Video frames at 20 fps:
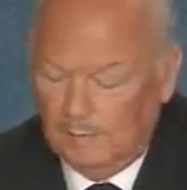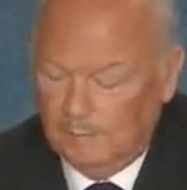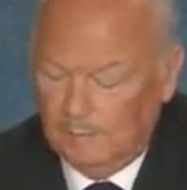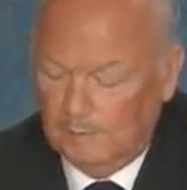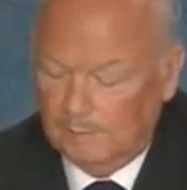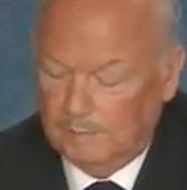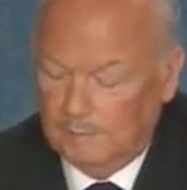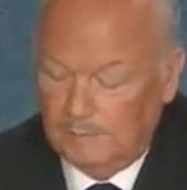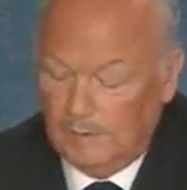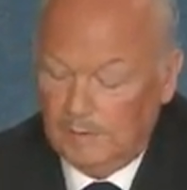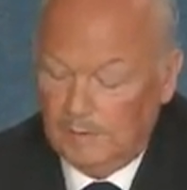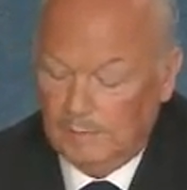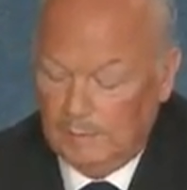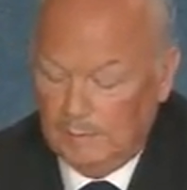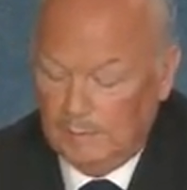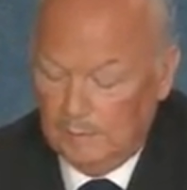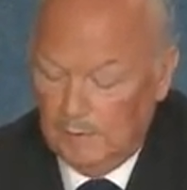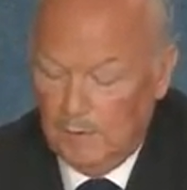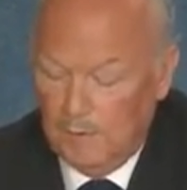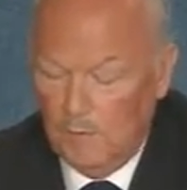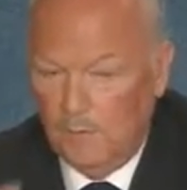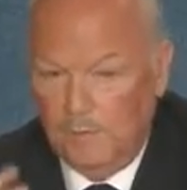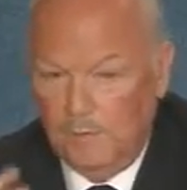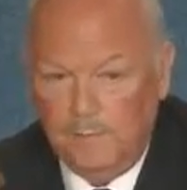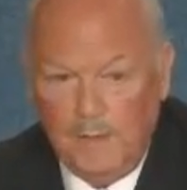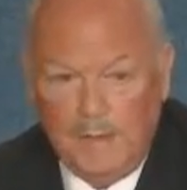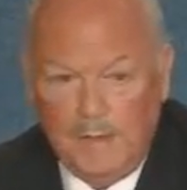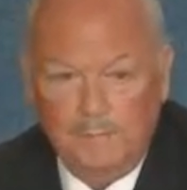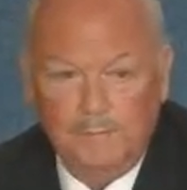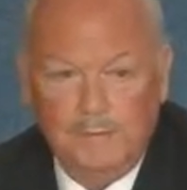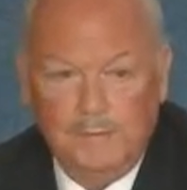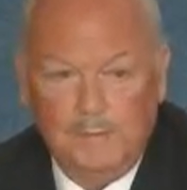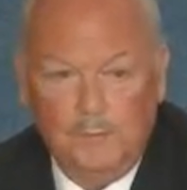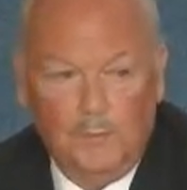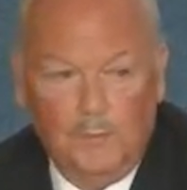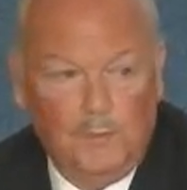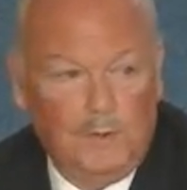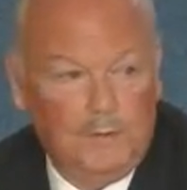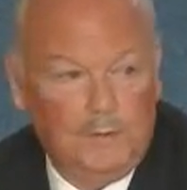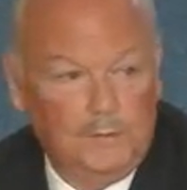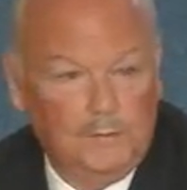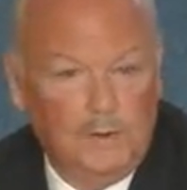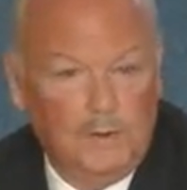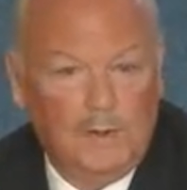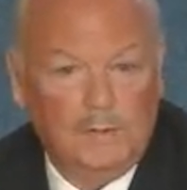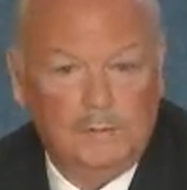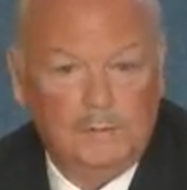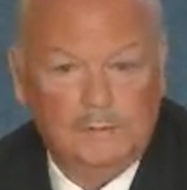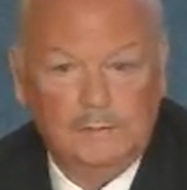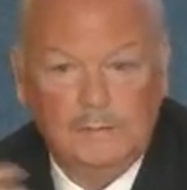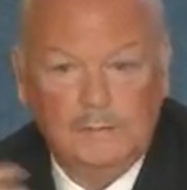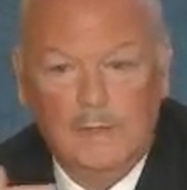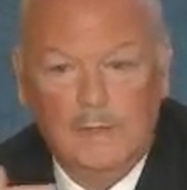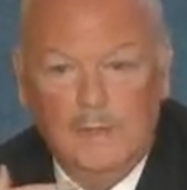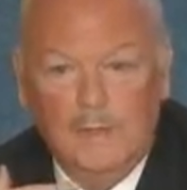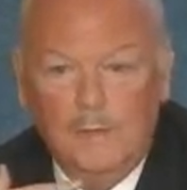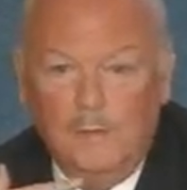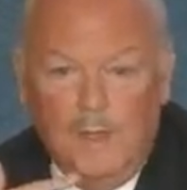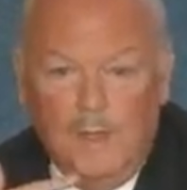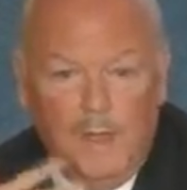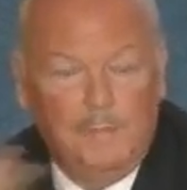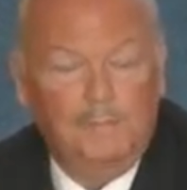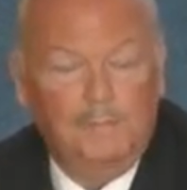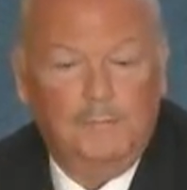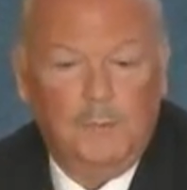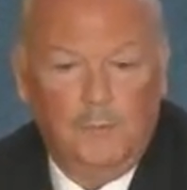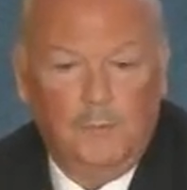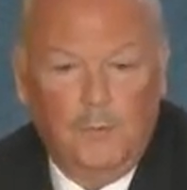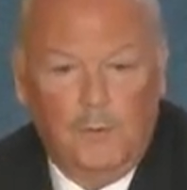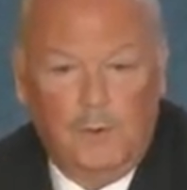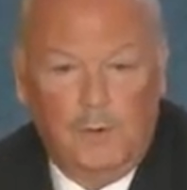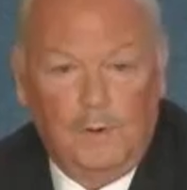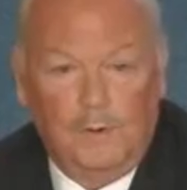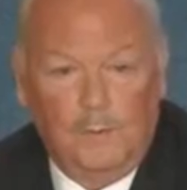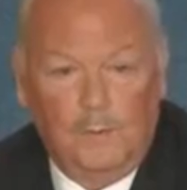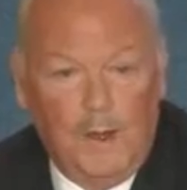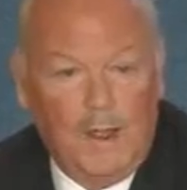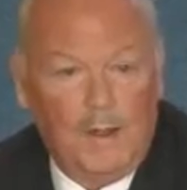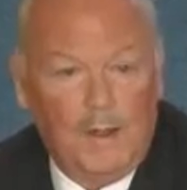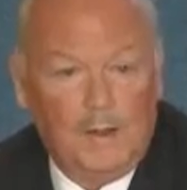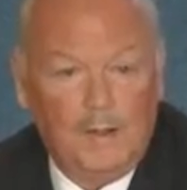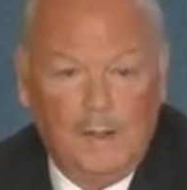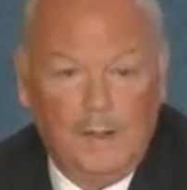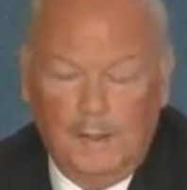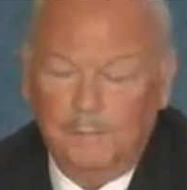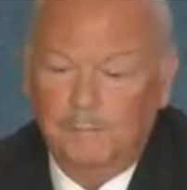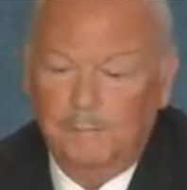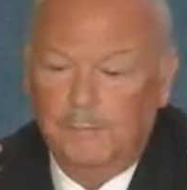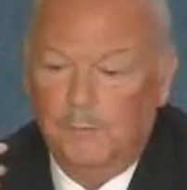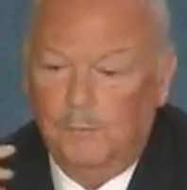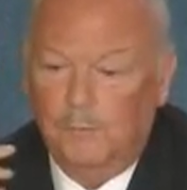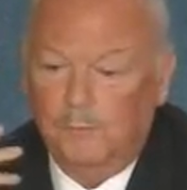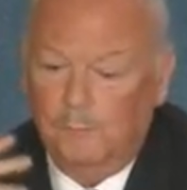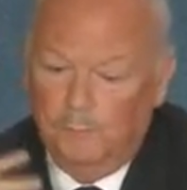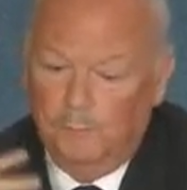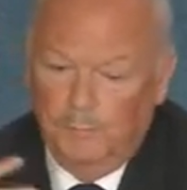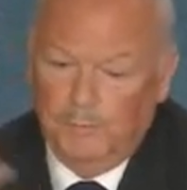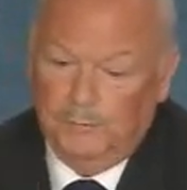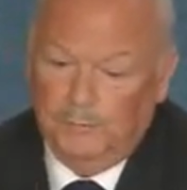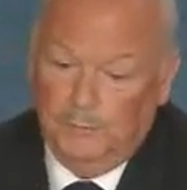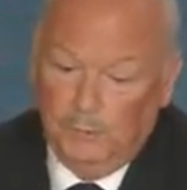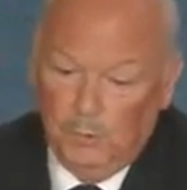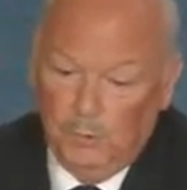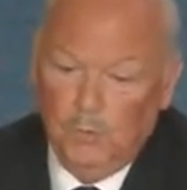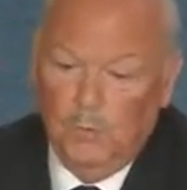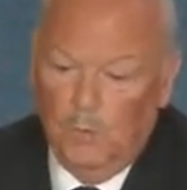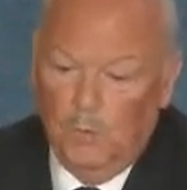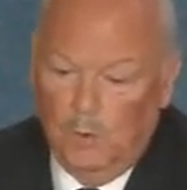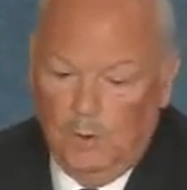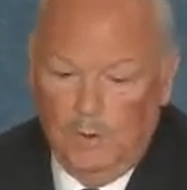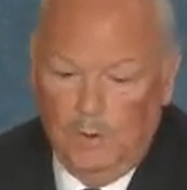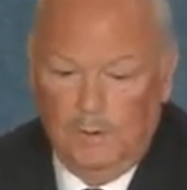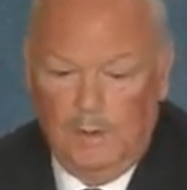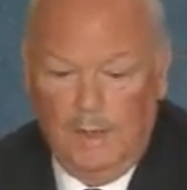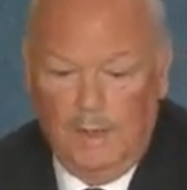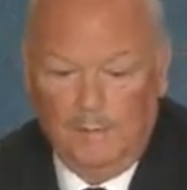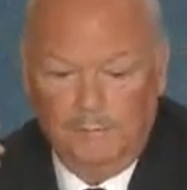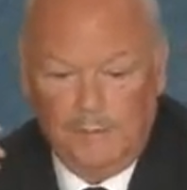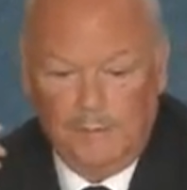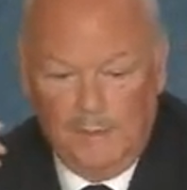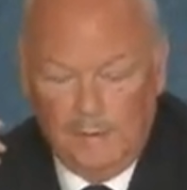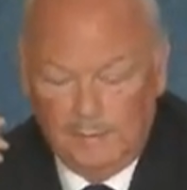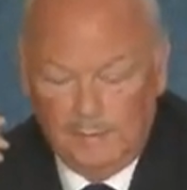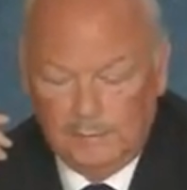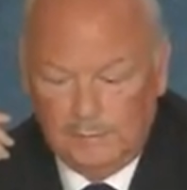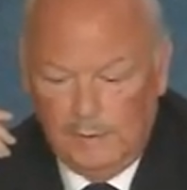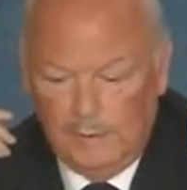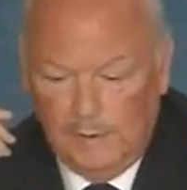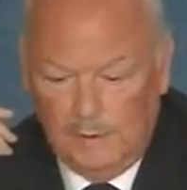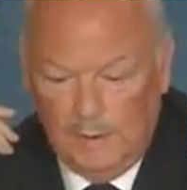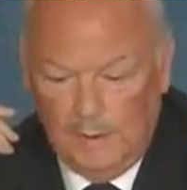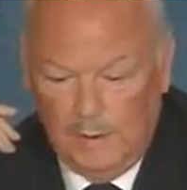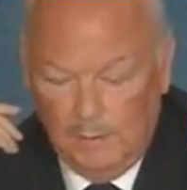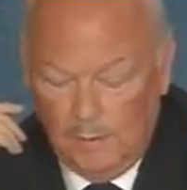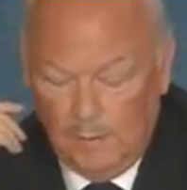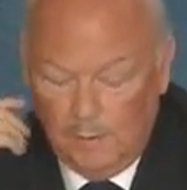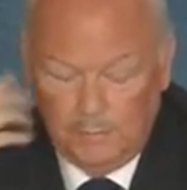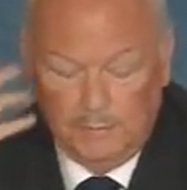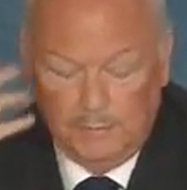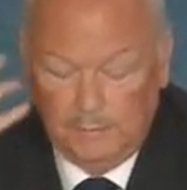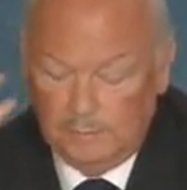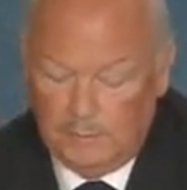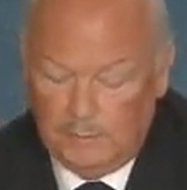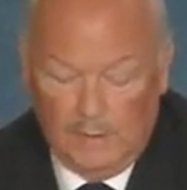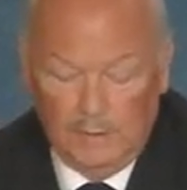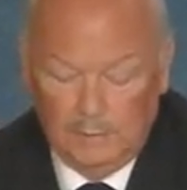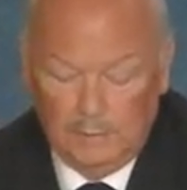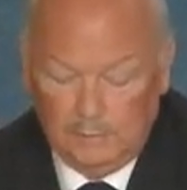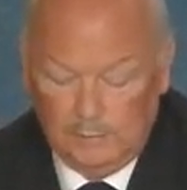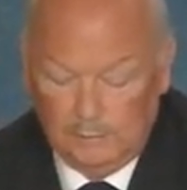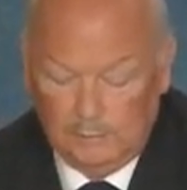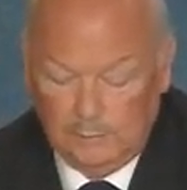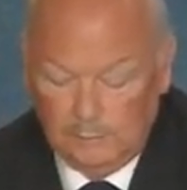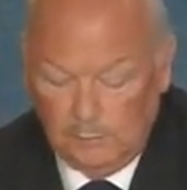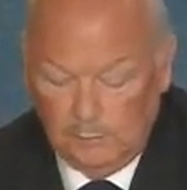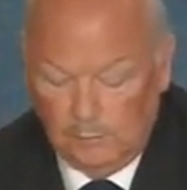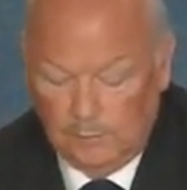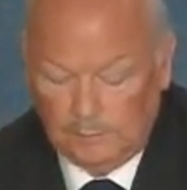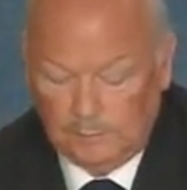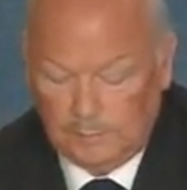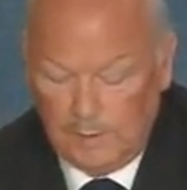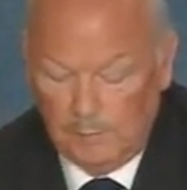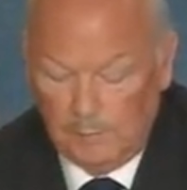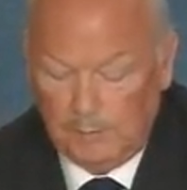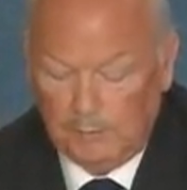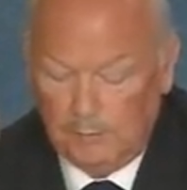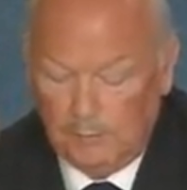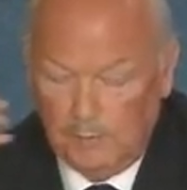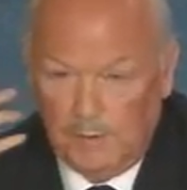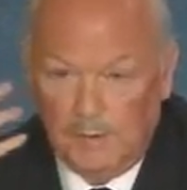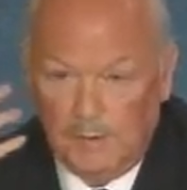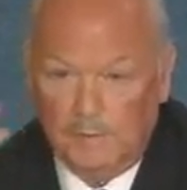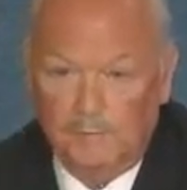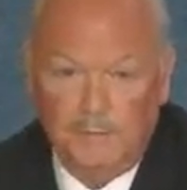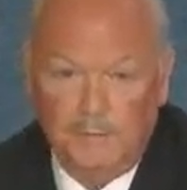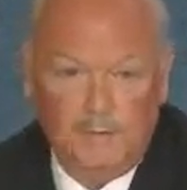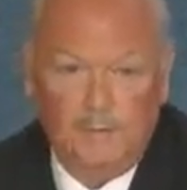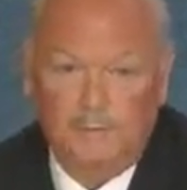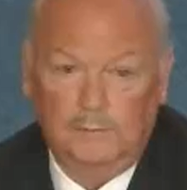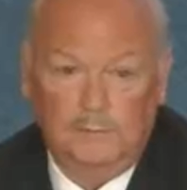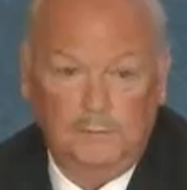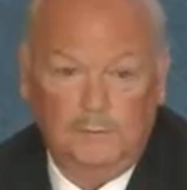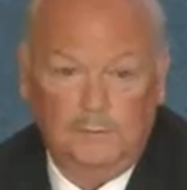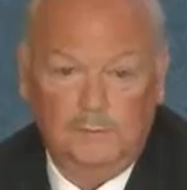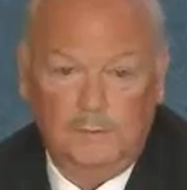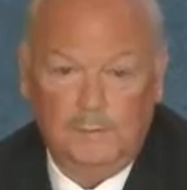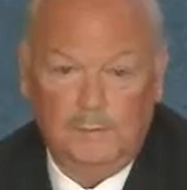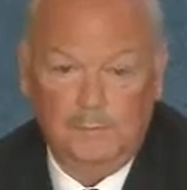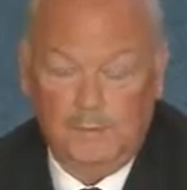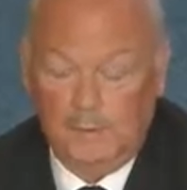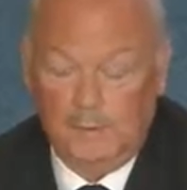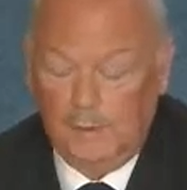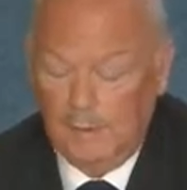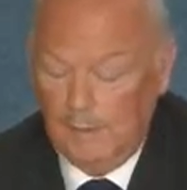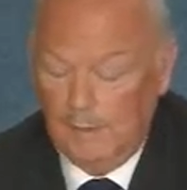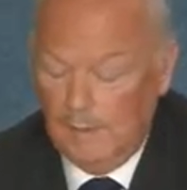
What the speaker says: insanely. We've hyped the war on drugs, hyped the war on Iraq, hyped this new war in Afghanistan now. All these dangers, the world's coming to an end if we don't do something.